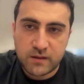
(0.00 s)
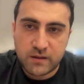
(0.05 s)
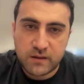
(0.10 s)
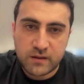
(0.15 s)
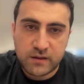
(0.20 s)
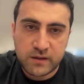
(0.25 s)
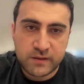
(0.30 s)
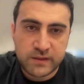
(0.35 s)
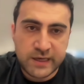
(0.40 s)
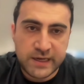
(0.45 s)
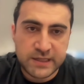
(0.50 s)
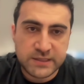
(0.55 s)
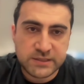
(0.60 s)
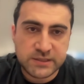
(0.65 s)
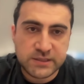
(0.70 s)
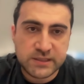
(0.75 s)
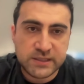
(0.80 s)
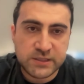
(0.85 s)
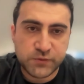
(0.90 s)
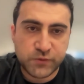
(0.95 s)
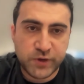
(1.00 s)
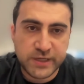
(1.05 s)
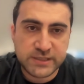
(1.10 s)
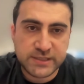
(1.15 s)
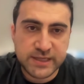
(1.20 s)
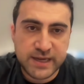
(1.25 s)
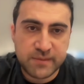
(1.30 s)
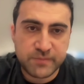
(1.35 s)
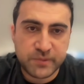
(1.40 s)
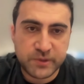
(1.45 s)
That is this, for
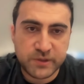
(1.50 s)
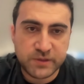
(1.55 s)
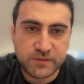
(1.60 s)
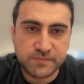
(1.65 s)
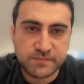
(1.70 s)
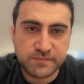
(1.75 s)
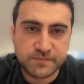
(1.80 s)
example.